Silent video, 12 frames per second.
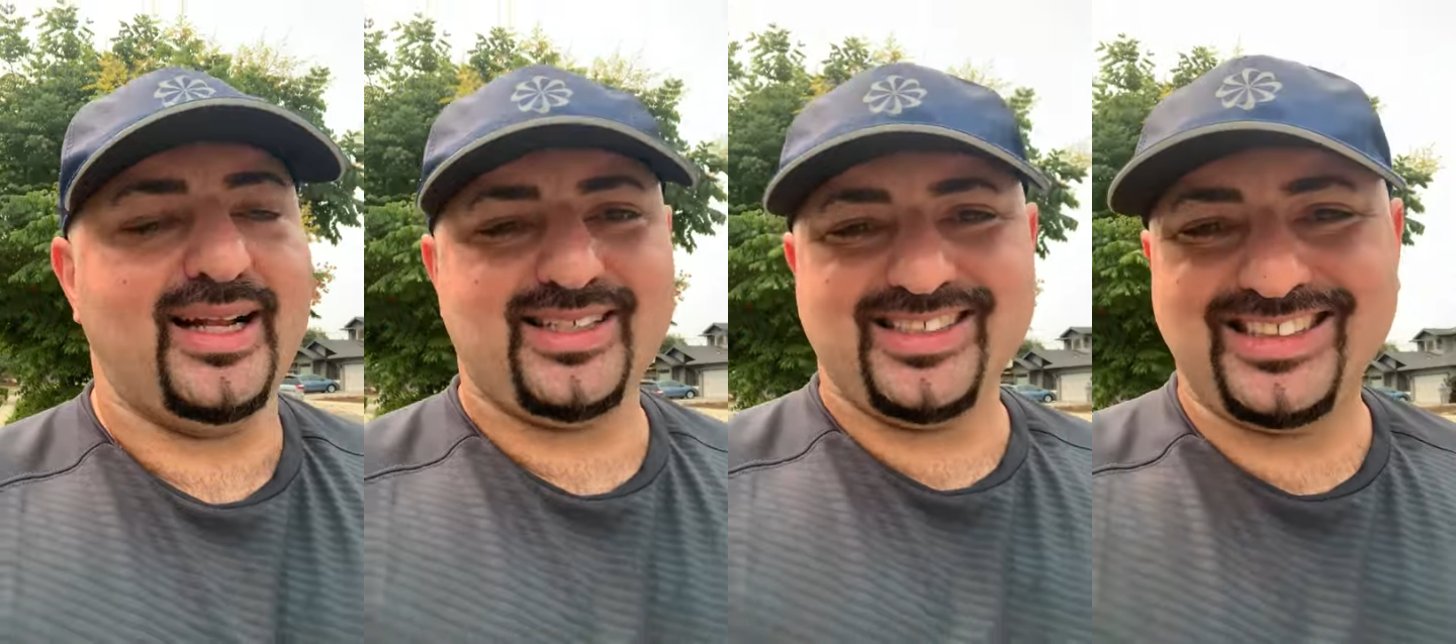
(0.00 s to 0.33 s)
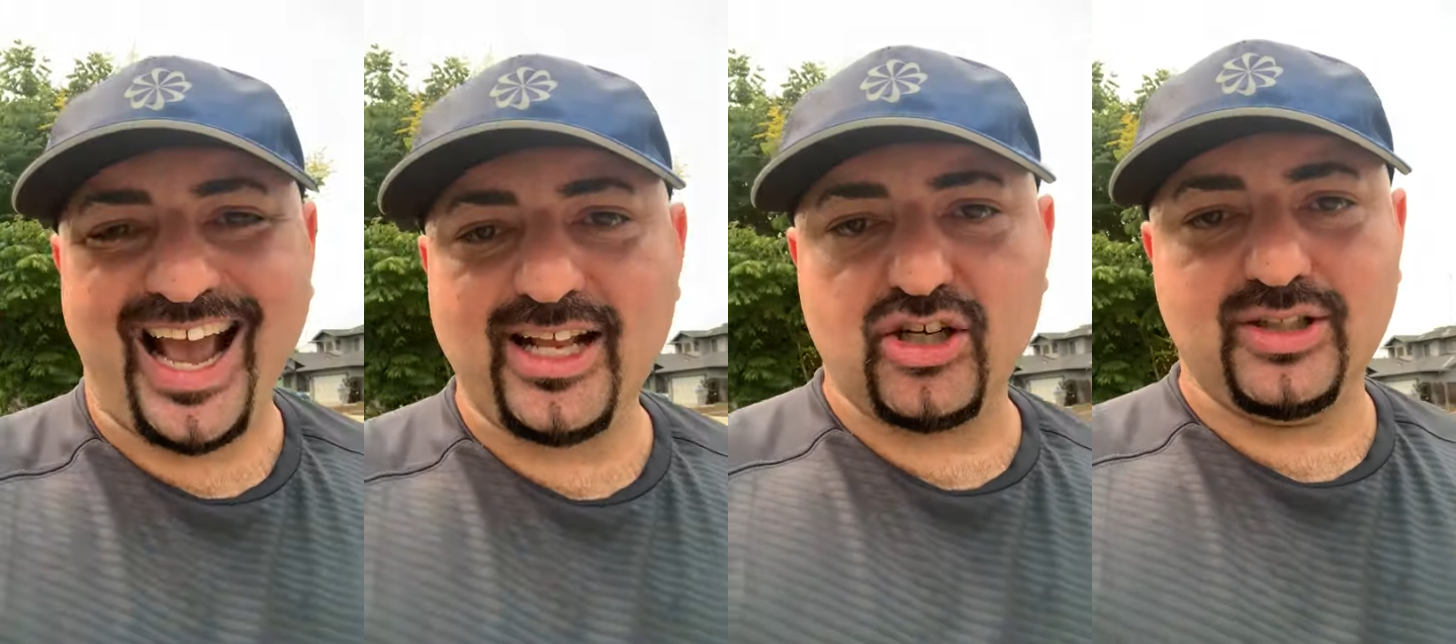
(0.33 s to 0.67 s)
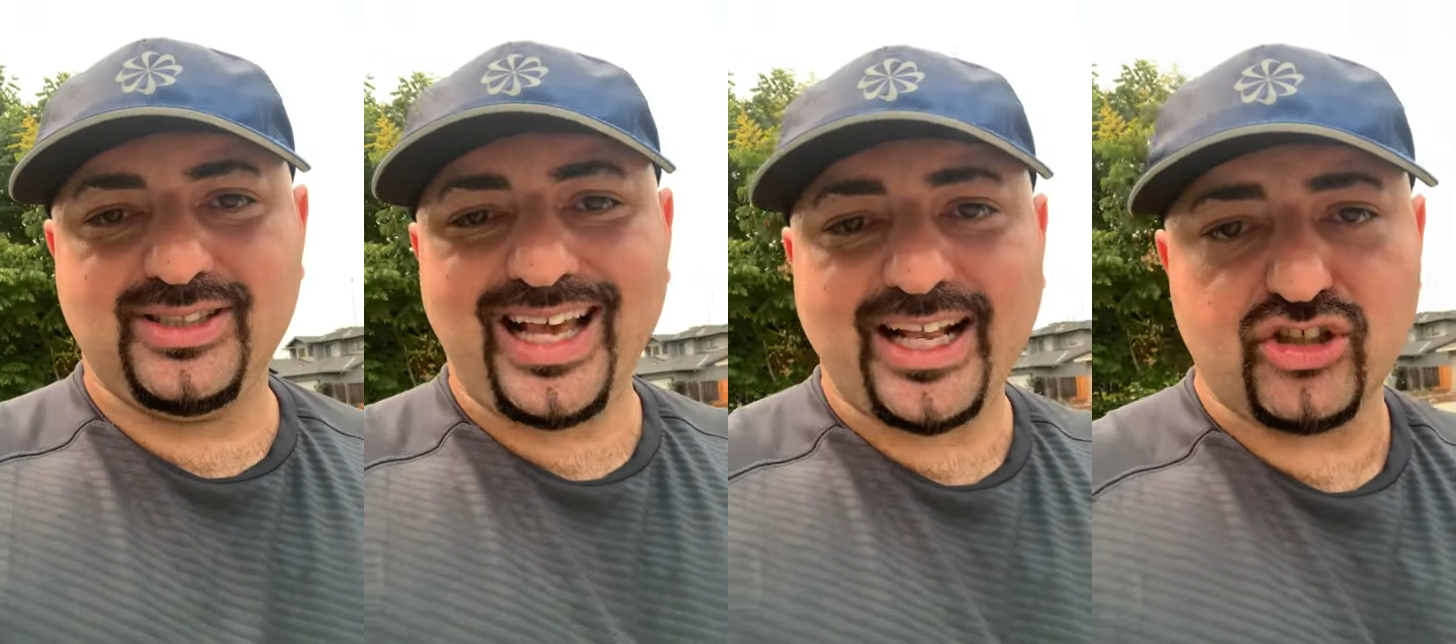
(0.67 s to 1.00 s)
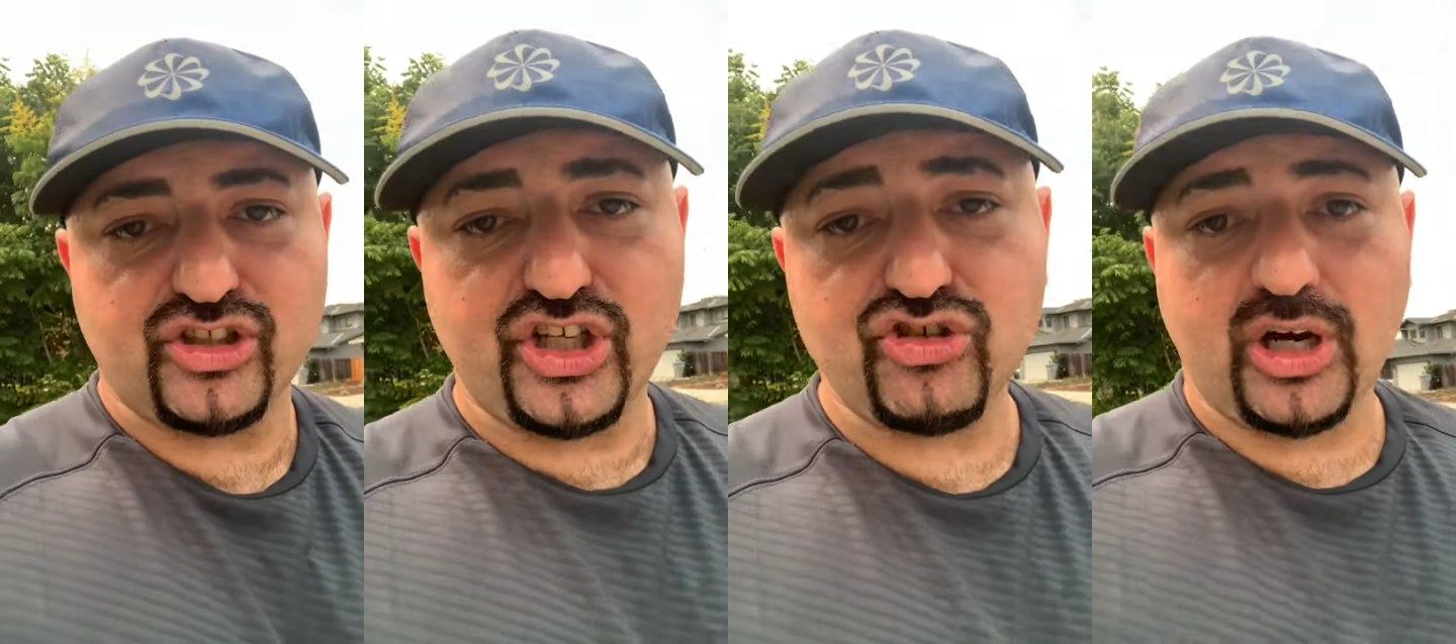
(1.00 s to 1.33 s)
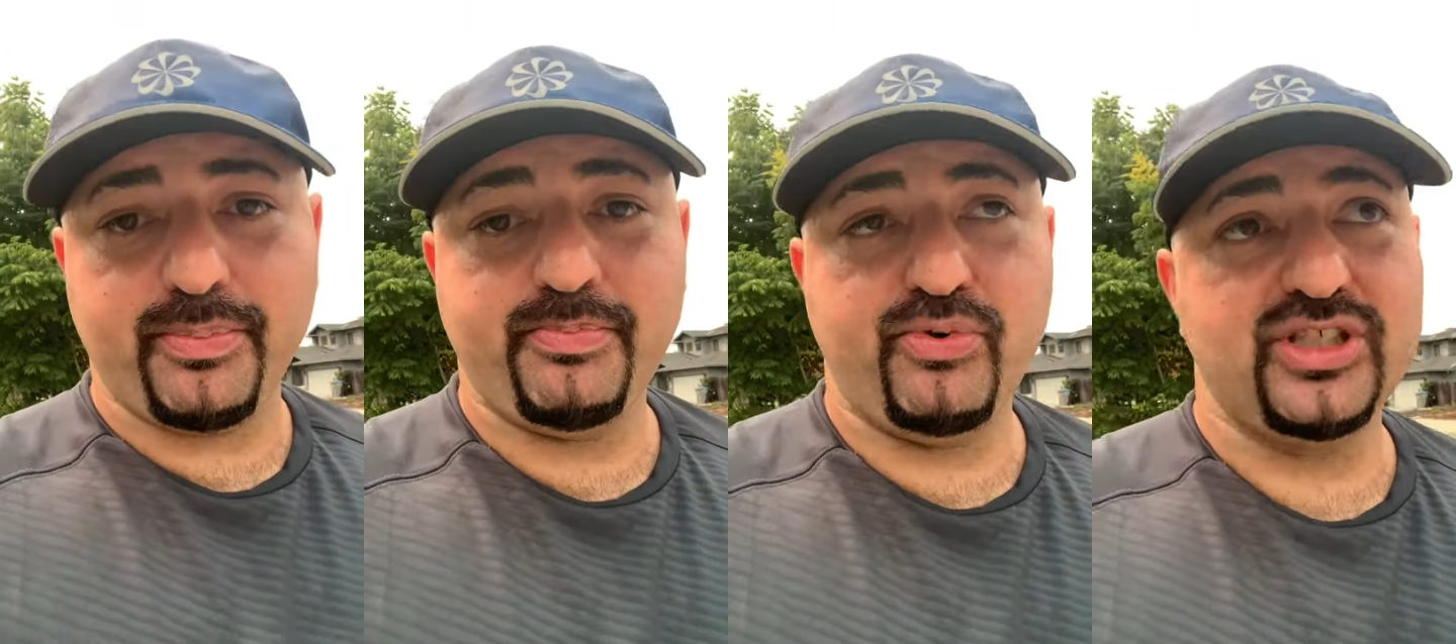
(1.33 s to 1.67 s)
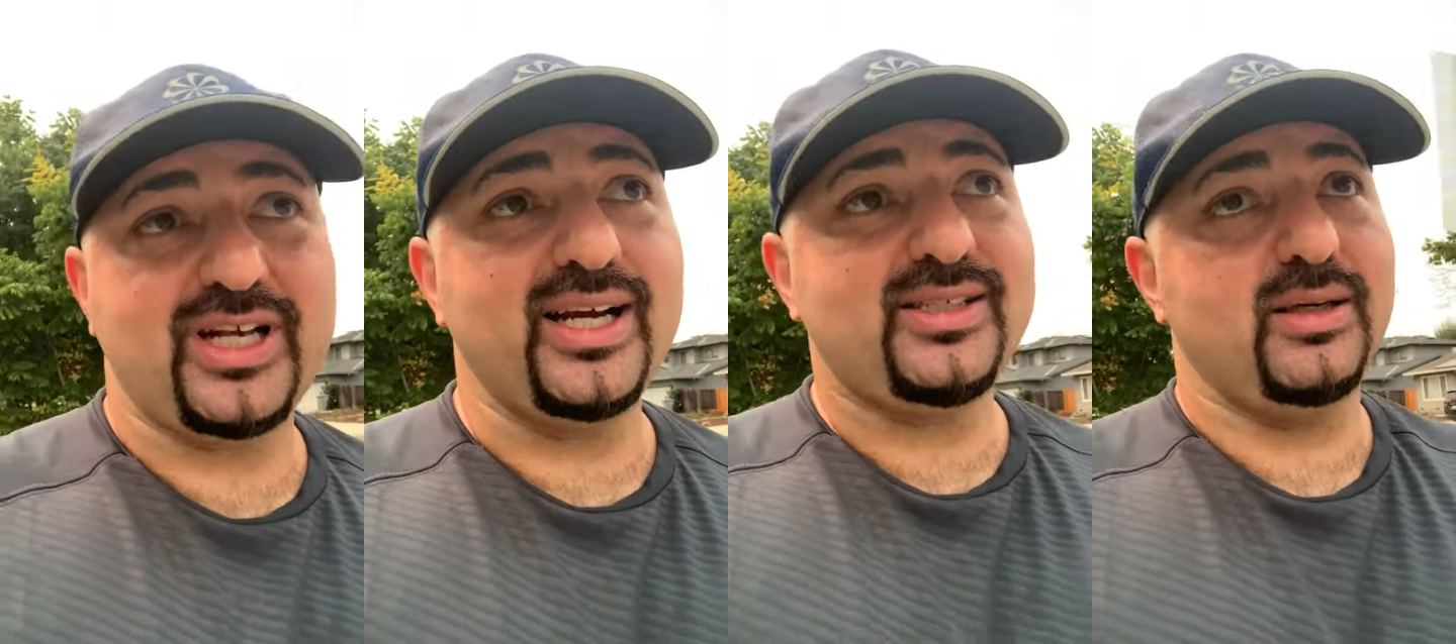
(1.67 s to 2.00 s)
That's standard, standard in Europe,
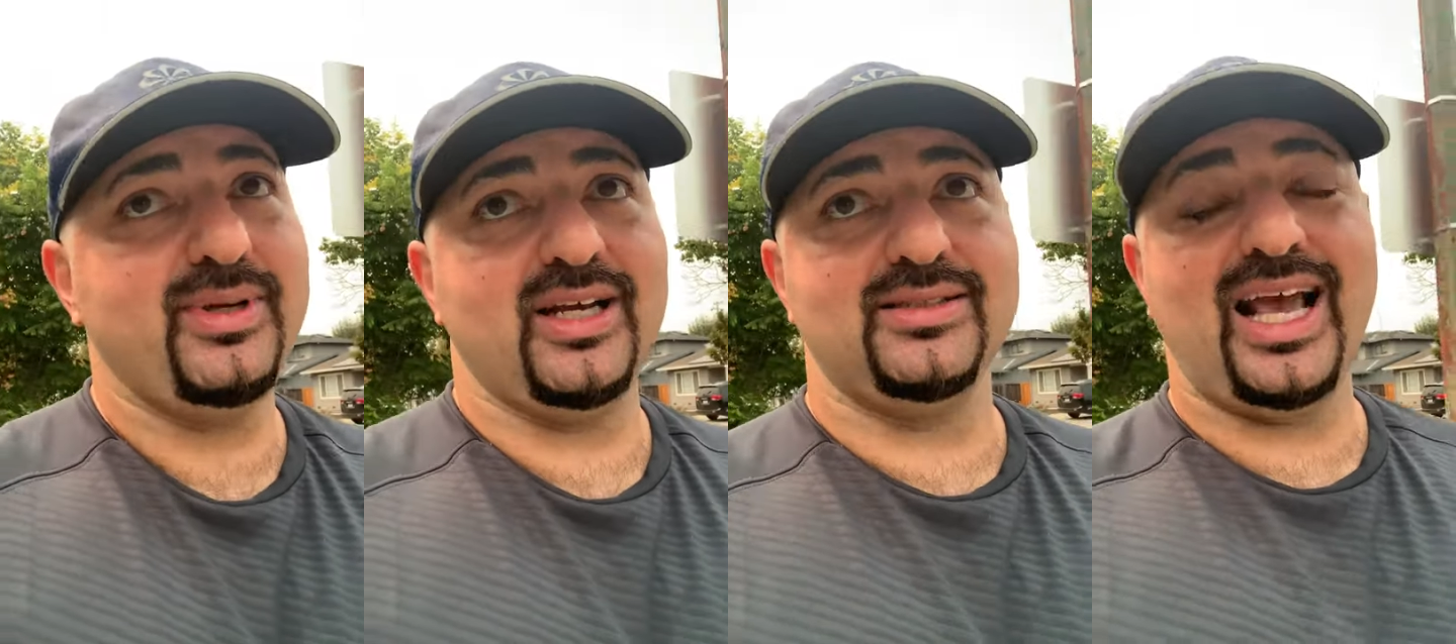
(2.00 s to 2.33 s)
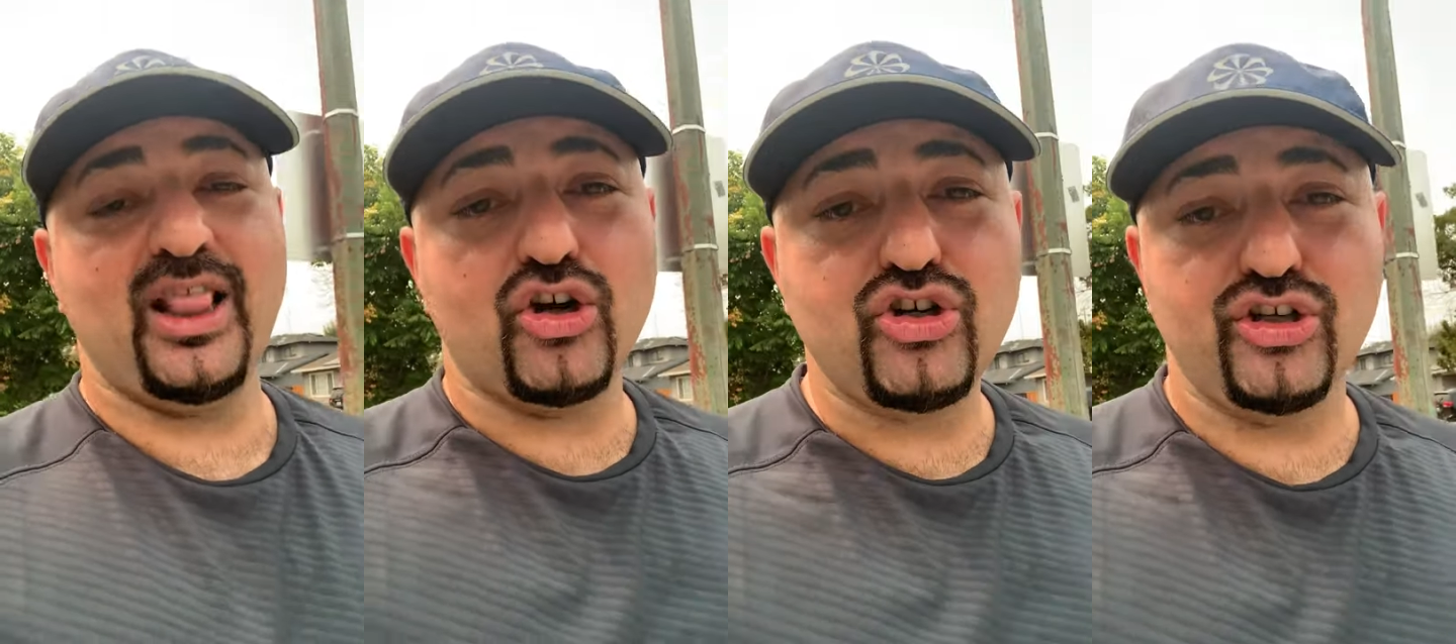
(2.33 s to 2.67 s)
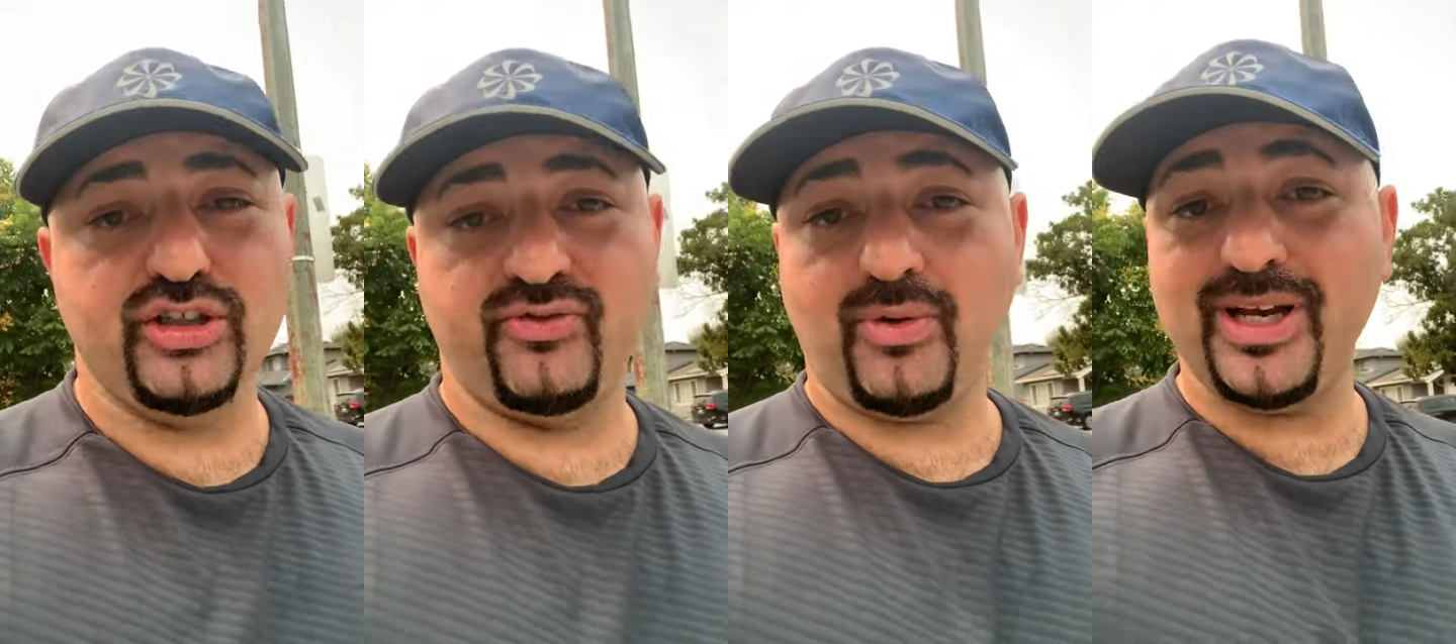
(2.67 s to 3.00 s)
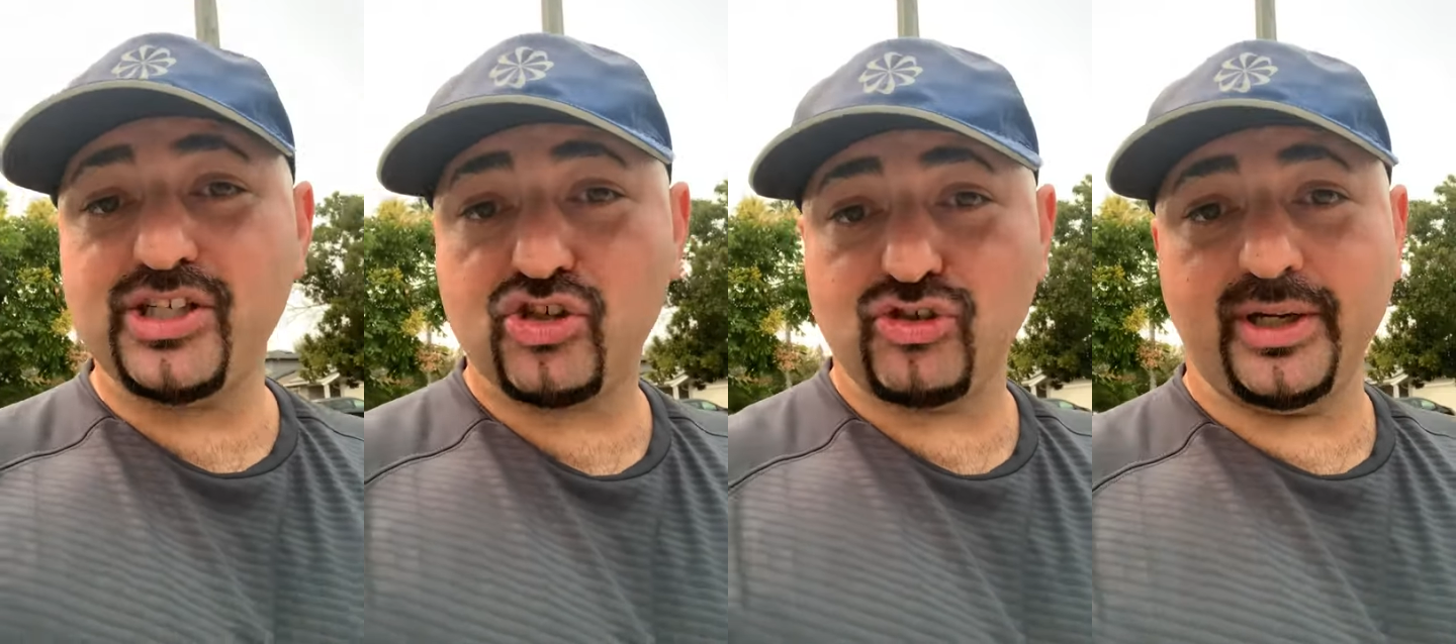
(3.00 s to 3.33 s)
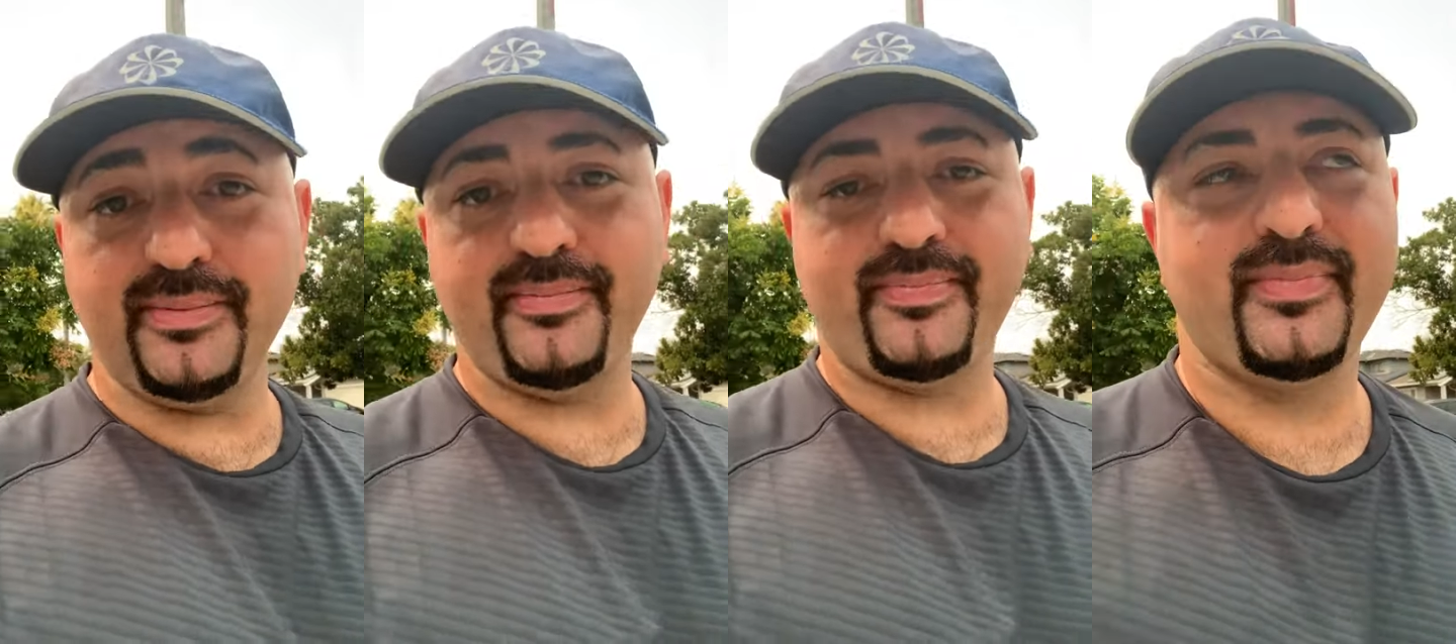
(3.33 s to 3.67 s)
precisely because they learned from history.